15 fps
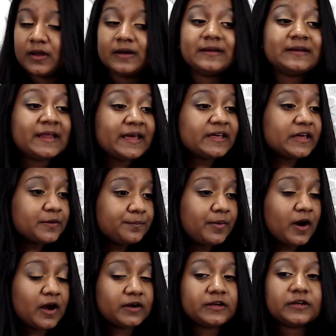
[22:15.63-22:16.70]
taking
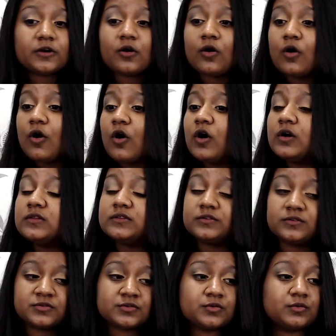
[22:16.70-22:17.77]
part in all the
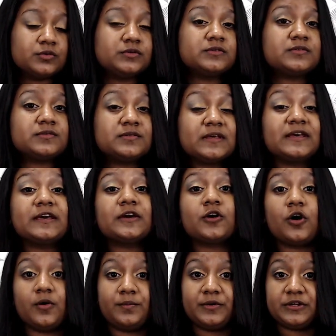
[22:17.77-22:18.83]
school's singing
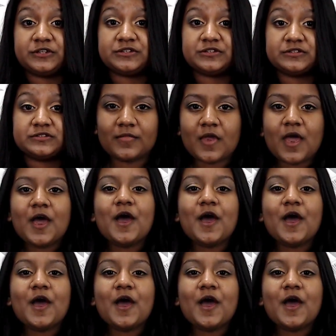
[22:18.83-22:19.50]
competitions.